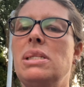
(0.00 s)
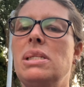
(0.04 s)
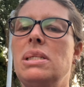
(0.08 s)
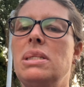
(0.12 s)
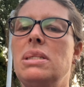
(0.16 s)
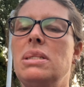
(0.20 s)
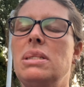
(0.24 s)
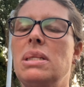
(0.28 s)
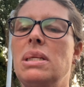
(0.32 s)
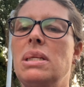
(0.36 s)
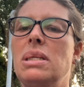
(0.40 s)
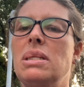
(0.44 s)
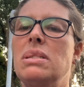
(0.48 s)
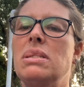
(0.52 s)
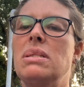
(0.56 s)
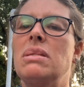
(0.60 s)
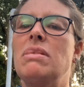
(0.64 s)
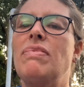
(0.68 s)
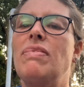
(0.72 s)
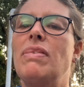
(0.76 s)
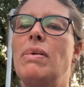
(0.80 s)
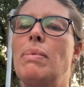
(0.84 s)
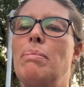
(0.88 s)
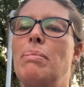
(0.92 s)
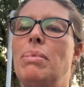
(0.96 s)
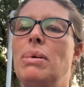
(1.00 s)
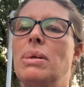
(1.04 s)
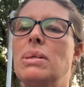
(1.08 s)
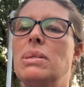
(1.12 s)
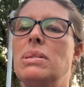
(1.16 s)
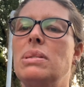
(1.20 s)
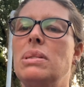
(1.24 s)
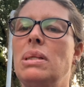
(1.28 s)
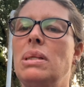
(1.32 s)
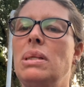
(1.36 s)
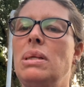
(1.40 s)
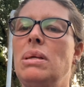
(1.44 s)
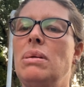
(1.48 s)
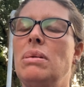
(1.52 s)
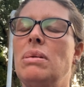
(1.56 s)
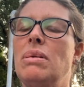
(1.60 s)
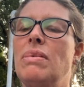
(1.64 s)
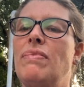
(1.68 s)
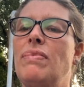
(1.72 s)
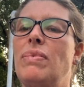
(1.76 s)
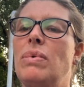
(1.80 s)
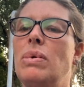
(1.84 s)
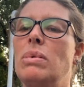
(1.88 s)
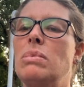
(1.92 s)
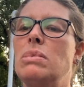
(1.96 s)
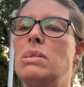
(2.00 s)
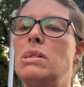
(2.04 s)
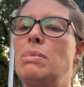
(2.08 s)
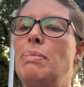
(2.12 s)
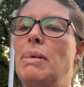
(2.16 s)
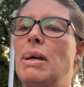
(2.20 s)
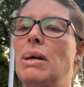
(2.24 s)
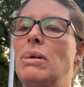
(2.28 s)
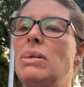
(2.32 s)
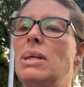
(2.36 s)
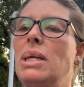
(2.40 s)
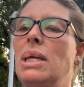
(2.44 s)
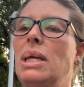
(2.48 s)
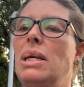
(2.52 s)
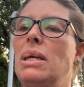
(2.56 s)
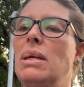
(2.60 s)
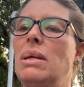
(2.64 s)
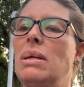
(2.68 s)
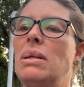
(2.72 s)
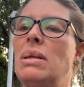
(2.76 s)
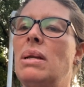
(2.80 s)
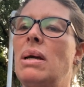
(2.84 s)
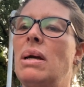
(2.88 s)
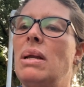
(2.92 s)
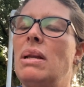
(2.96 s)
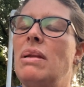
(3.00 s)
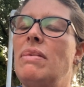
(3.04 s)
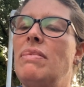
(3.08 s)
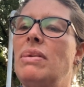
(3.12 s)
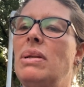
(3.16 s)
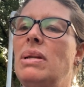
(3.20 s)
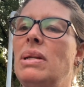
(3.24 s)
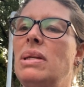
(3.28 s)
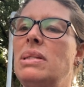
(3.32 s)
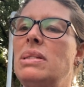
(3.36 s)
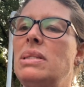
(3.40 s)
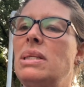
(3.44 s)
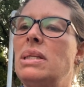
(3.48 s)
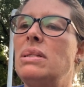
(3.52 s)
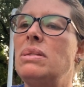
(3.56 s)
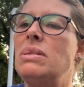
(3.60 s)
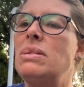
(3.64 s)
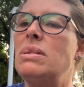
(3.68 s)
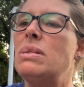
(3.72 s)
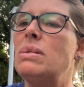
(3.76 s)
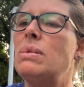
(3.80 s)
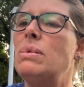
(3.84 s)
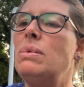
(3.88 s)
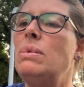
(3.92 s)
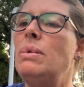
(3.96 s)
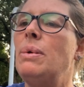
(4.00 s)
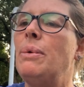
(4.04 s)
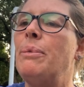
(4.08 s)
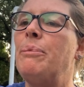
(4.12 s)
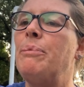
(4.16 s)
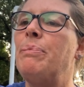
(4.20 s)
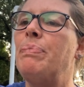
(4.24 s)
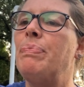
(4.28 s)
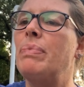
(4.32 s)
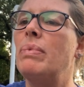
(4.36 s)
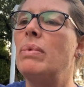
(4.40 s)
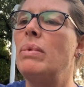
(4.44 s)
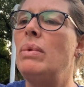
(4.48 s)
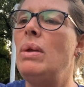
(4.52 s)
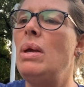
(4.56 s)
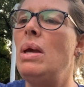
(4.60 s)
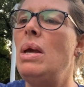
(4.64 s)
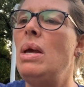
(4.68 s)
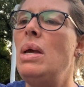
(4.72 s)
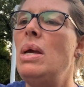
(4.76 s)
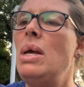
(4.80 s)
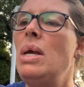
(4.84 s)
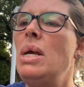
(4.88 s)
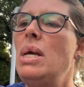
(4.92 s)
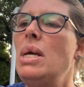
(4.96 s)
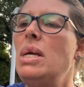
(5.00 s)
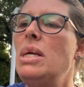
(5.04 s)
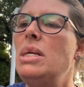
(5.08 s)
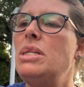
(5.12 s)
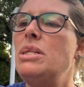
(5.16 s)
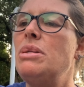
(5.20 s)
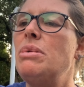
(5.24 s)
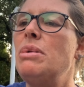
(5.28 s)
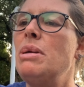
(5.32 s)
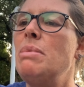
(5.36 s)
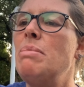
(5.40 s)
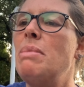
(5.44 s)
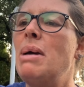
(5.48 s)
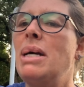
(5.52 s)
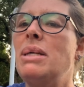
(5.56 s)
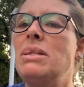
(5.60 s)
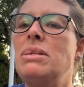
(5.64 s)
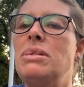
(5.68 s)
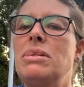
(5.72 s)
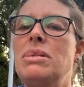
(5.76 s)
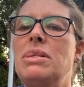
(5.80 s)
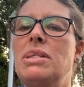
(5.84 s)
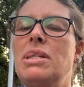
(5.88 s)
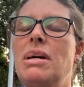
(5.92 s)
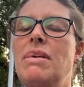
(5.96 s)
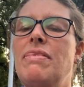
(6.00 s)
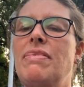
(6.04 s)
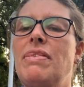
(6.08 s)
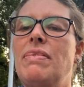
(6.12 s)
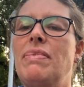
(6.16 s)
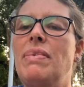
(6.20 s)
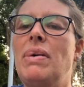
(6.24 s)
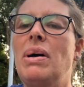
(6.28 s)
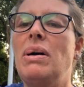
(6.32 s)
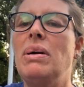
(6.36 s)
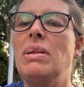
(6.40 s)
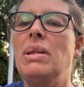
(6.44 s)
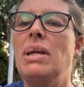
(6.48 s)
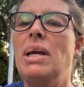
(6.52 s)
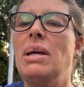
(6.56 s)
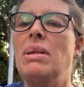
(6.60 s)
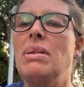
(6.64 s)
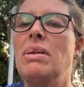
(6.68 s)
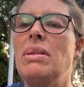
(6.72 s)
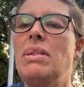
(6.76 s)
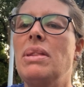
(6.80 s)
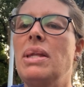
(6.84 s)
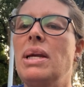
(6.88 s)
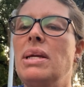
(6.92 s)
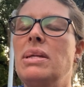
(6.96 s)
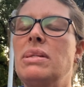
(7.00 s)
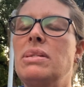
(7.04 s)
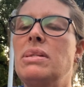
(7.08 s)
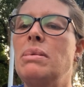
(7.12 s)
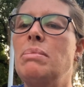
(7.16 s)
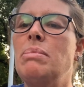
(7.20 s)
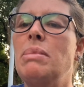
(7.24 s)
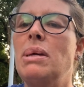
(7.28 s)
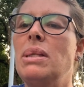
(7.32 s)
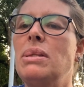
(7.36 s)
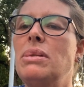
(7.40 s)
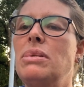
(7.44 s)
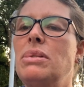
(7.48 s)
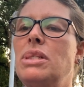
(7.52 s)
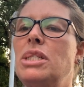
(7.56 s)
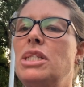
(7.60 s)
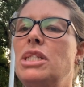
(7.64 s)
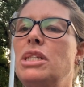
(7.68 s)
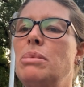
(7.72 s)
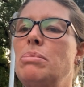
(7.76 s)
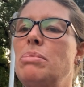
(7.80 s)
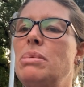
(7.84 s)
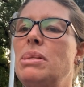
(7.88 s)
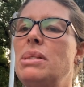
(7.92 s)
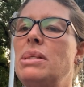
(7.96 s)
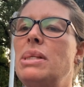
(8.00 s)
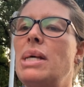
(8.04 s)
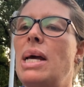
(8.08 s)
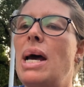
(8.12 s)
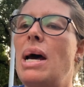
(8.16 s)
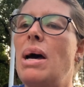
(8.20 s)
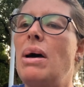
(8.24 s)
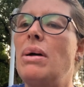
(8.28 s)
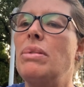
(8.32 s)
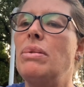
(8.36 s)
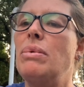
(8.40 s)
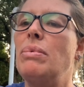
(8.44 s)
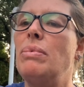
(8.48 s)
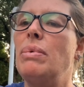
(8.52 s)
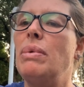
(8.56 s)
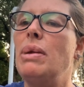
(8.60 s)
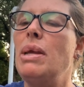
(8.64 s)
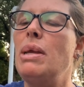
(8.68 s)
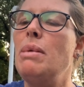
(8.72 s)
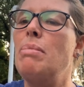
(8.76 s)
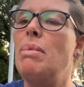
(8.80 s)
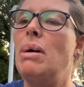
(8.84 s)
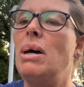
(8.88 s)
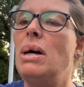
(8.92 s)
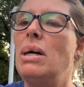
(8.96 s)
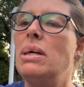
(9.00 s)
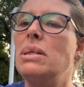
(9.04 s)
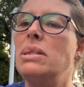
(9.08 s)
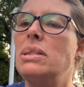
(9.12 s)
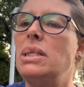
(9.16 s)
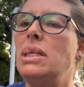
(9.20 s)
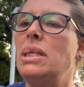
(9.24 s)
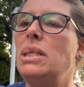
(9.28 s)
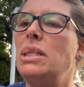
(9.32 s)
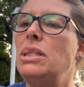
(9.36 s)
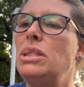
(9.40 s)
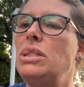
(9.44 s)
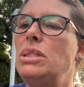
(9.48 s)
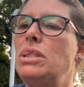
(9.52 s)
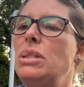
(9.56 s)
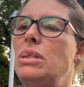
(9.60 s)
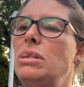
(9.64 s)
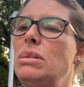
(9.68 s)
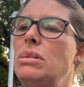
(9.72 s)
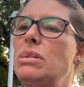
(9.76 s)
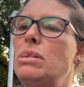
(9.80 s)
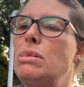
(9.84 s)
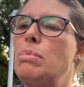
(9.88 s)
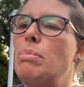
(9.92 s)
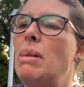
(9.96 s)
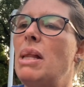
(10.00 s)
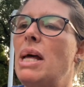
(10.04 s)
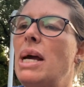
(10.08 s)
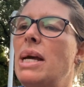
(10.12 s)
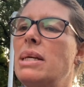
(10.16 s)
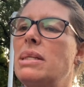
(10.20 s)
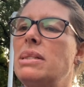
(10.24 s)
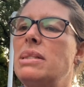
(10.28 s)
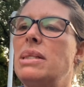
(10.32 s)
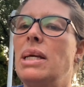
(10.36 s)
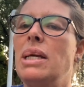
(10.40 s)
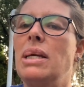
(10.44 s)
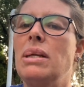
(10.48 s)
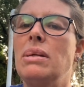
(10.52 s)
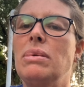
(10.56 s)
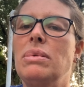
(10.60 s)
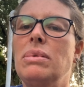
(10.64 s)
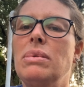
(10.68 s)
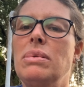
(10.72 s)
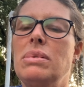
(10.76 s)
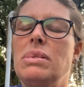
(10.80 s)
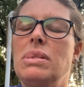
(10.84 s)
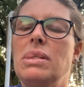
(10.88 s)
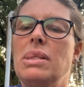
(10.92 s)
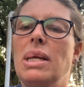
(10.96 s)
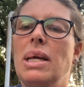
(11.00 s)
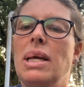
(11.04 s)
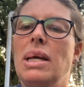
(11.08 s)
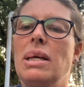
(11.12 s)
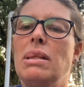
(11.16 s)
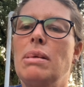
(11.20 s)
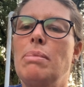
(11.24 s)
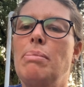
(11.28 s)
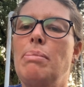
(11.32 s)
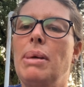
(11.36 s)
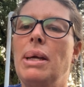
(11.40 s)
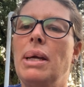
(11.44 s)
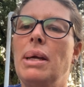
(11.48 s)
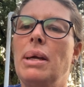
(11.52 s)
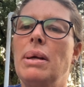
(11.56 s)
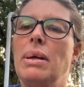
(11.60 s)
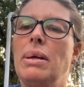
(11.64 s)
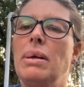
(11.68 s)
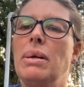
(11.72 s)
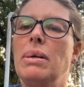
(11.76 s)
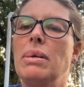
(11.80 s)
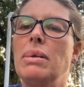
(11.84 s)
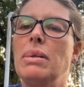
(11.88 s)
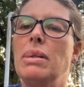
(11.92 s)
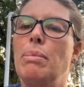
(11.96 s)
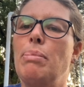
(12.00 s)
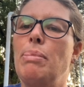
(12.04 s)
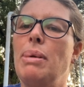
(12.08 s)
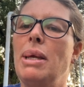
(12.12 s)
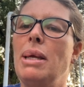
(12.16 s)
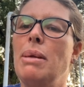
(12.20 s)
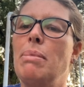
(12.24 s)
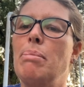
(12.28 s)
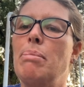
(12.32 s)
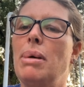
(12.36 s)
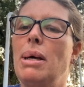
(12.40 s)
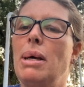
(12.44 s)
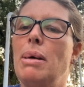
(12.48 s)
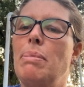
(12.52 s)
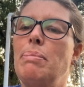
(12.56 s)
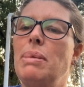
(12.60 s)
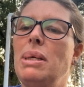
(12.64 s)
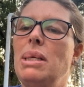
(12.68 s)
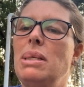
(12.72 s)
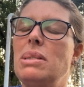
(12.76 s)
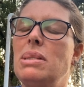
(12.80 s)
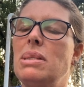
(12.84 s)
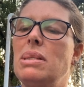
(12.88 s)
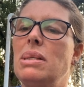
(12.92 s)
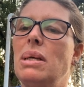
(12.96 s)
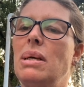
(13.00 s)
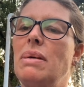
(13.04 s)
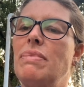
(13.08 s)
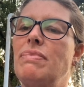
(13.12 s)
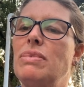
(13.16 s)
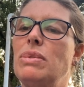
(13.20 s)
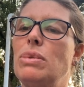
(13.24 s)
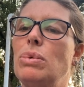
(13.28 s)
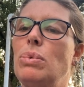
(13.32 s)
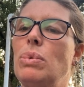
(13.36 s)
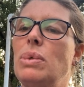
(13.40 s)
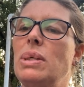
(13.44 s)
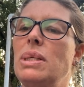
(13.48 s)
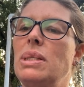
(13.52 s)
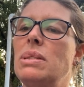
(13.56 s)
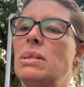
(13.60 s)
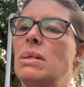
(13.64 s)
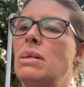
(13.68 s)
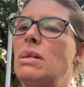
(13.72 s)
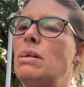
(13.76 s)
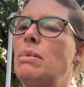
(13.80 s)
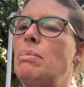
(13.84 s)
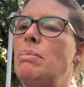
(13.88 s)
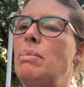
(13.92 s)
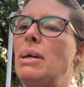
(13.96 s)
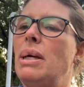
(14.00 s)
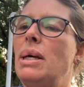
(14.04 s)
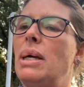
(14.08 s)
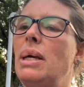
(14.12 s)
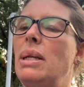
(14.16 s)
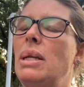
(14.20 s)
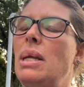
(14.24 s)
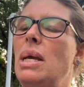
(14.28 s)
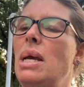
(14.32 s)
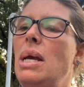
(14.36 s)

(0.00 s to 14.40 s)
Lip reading: sends for books and uniforms, Belky could not even attend school. She reminds herself of all the other things her mother shipped south: Reebok, tennis shoes, black sandals, the yellow bear, the pink puppy, stuffed toys on her bed,